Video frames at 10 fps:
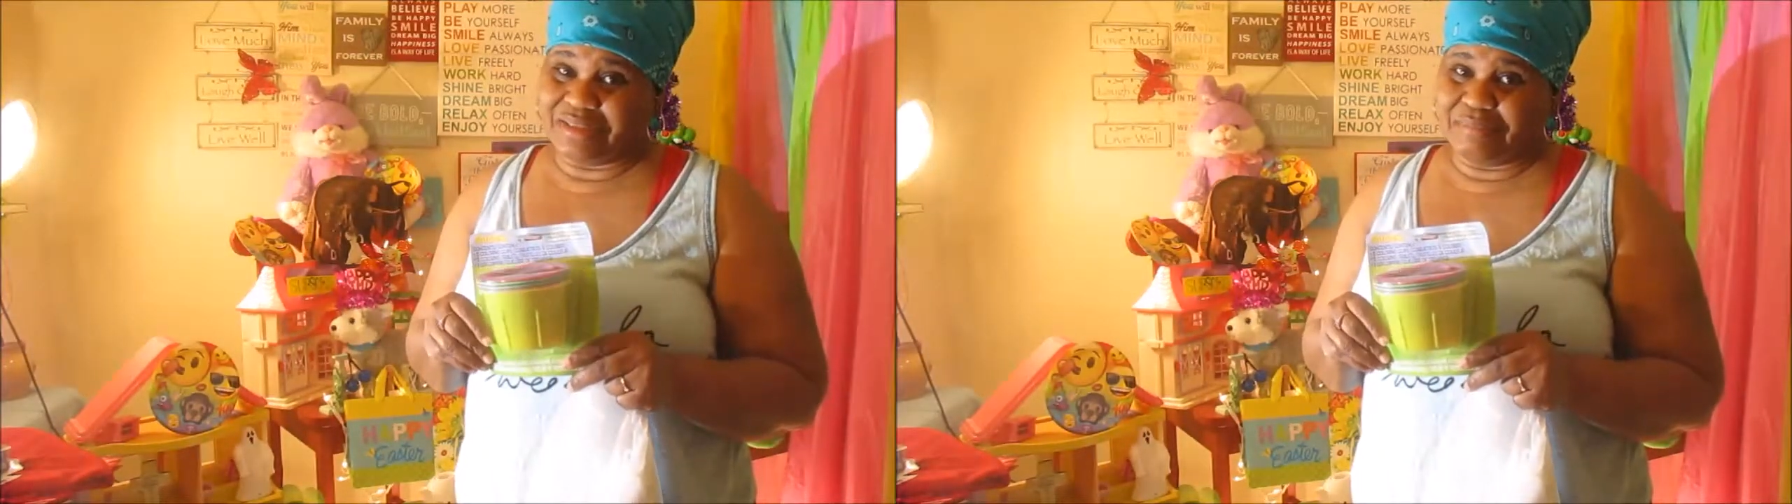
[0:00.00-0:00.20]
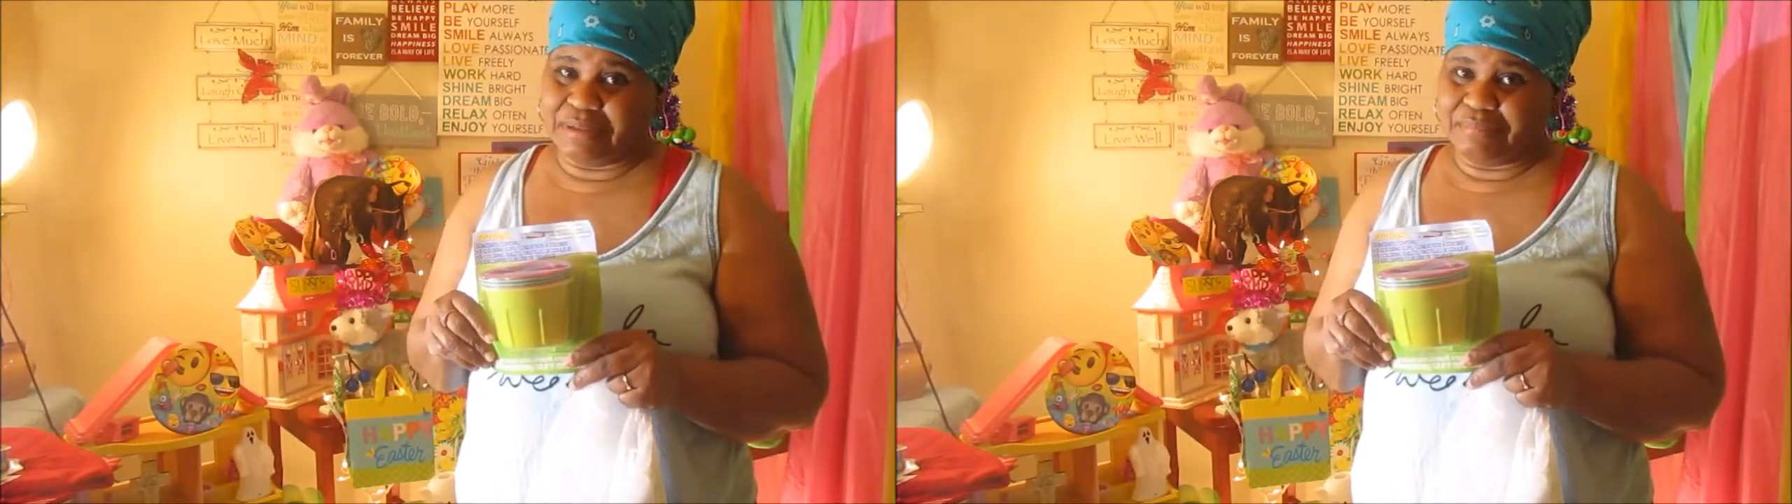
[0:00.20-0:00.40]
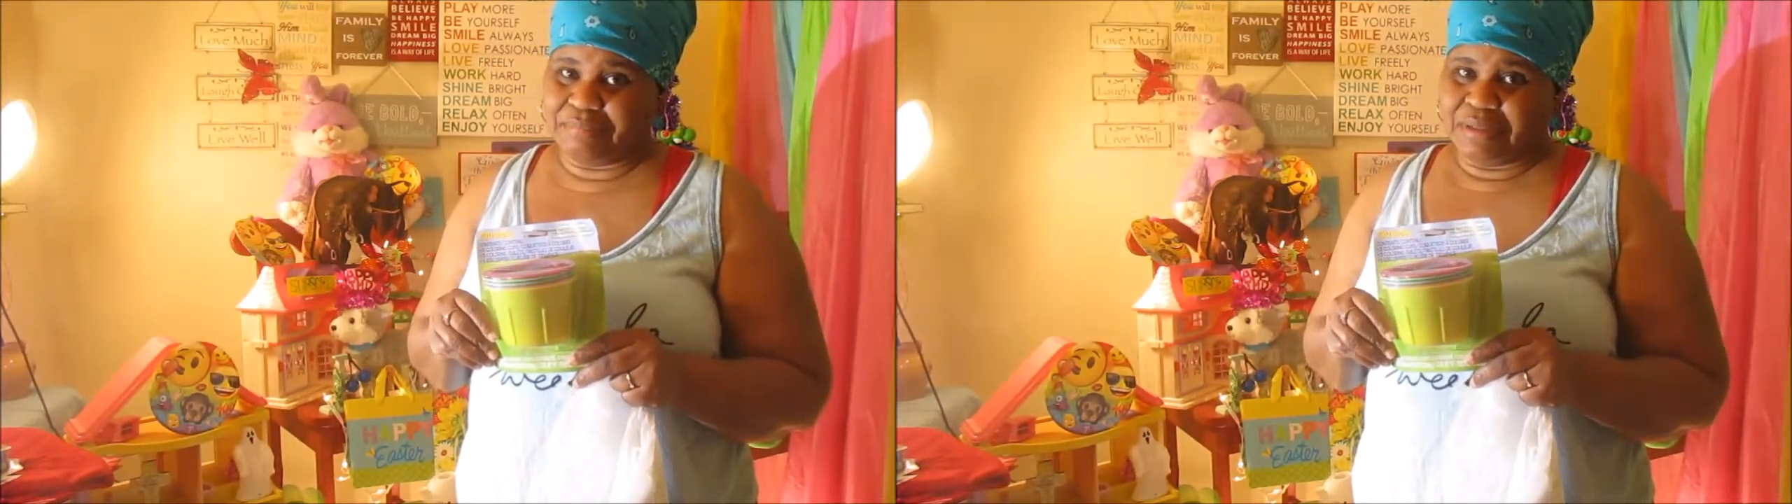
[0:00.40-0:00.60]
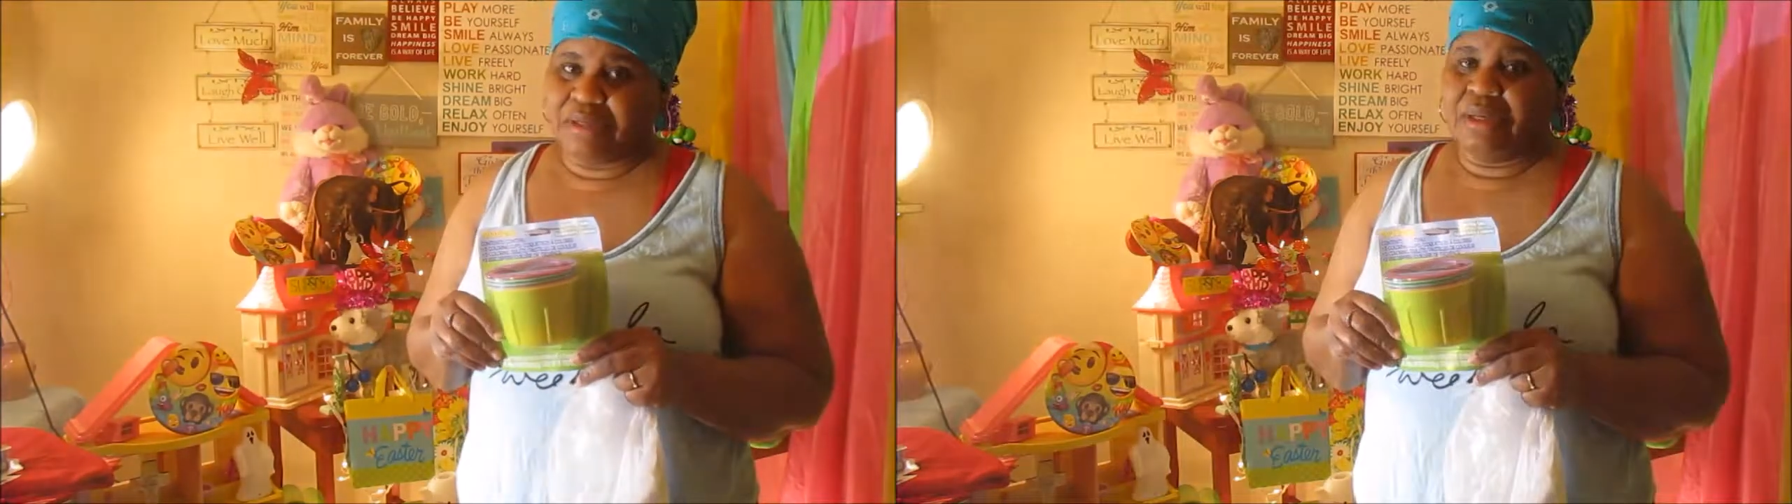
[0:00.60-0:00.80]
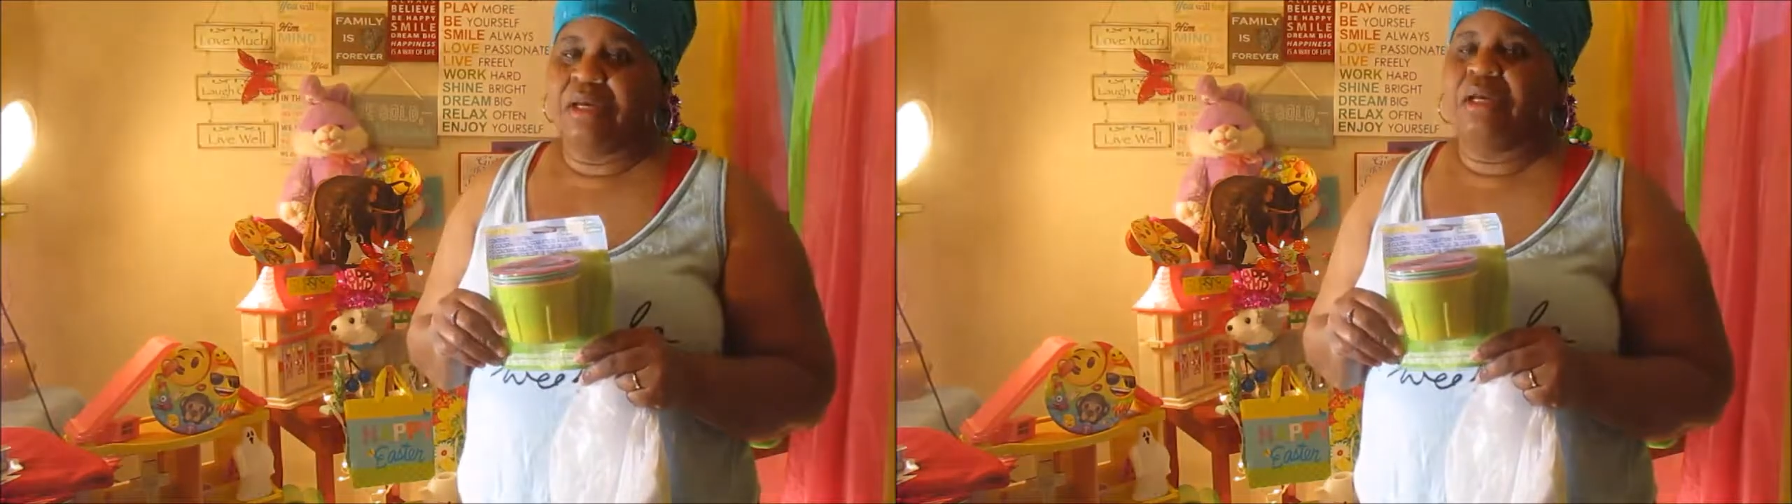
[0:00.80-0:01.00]
coming.
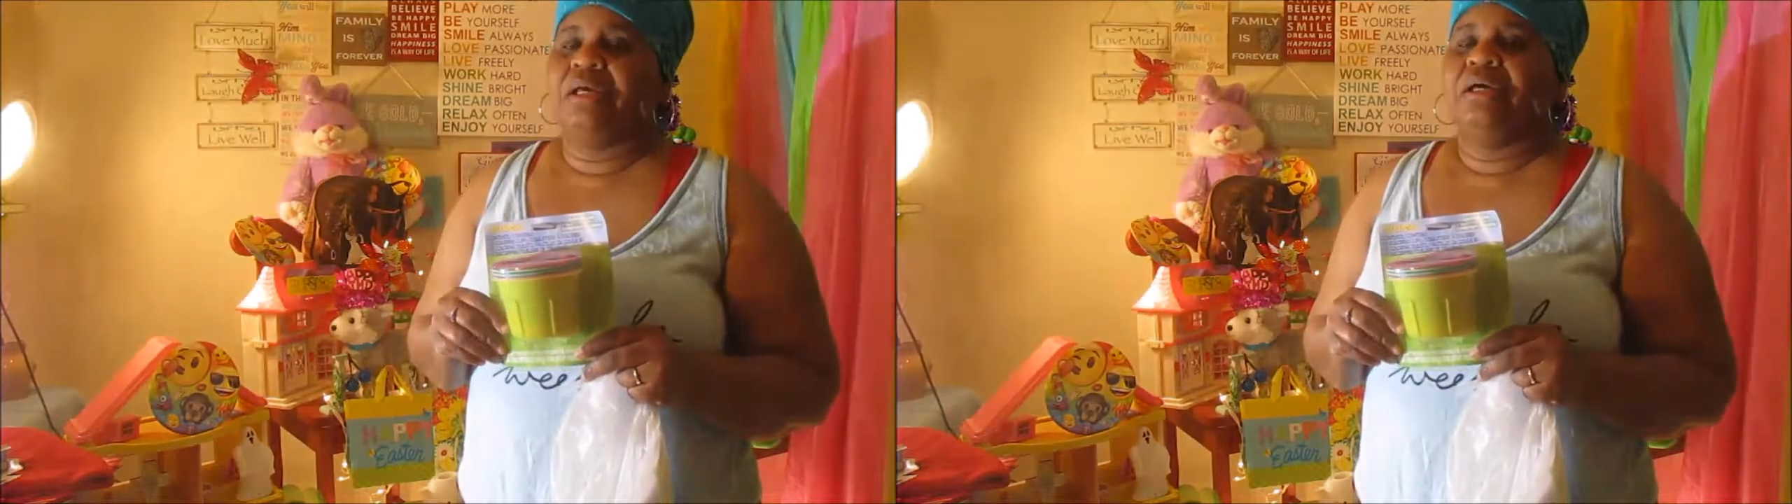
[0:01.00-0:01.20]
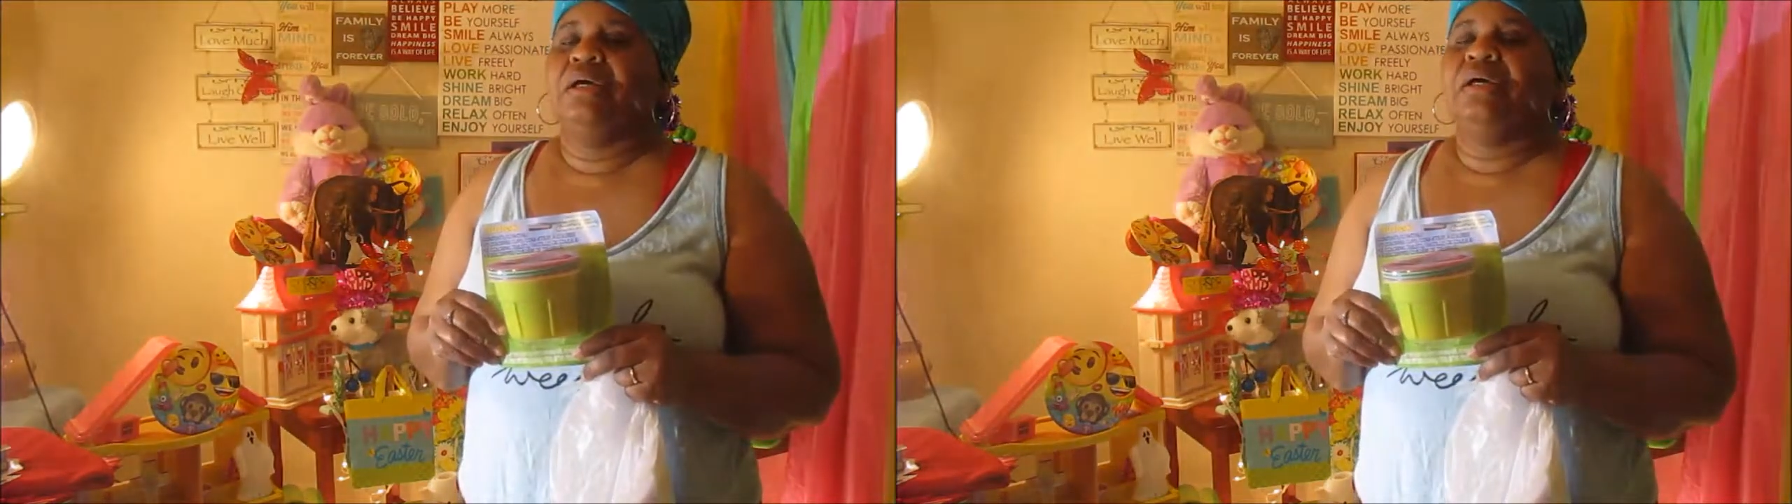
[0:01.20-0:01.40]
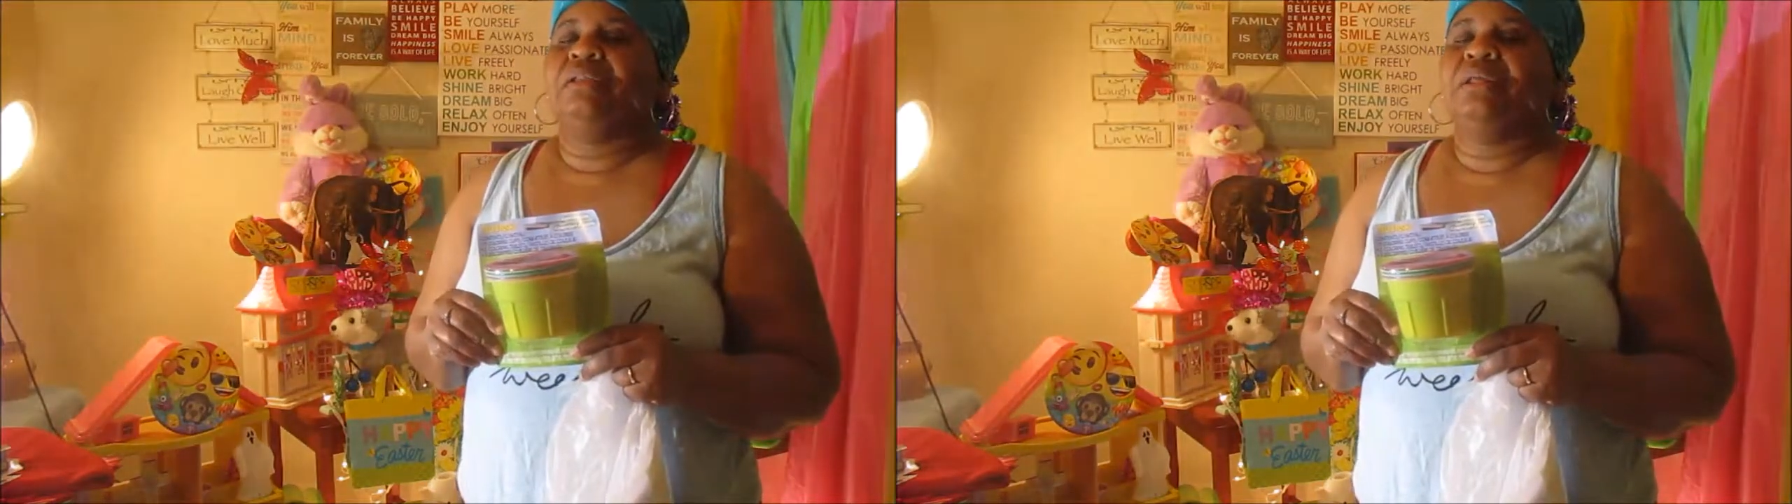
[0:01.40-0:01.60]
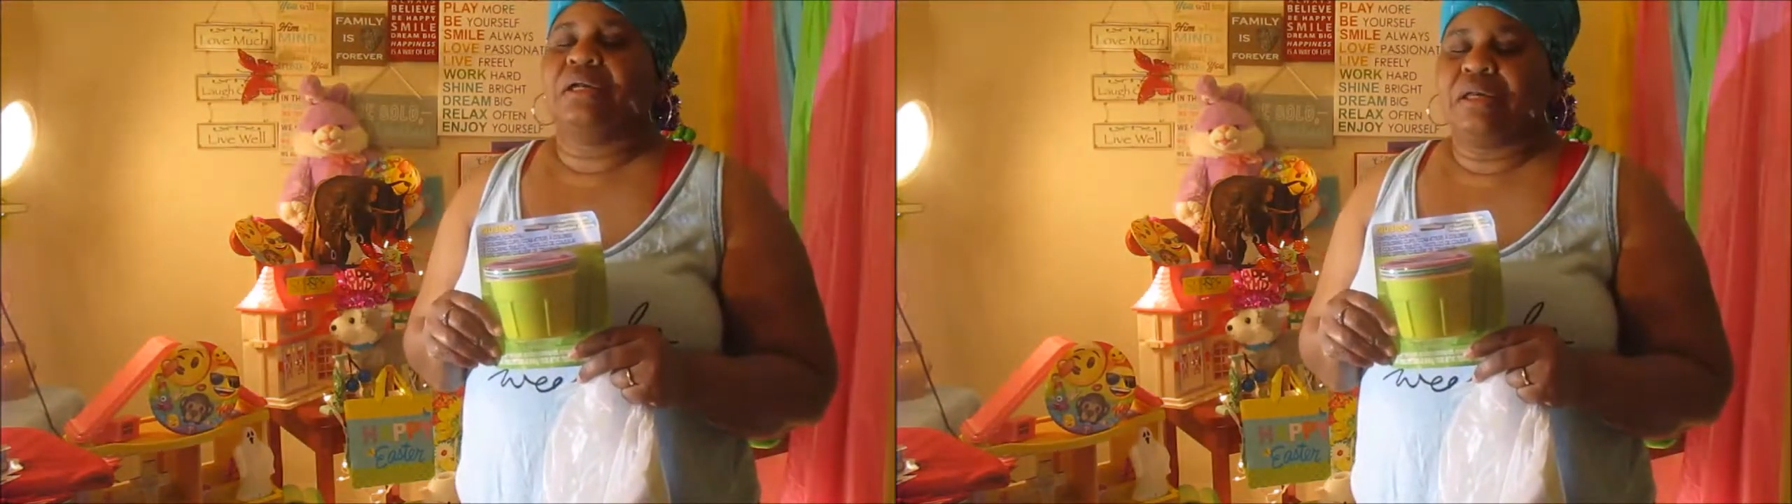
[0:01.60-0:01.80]
They're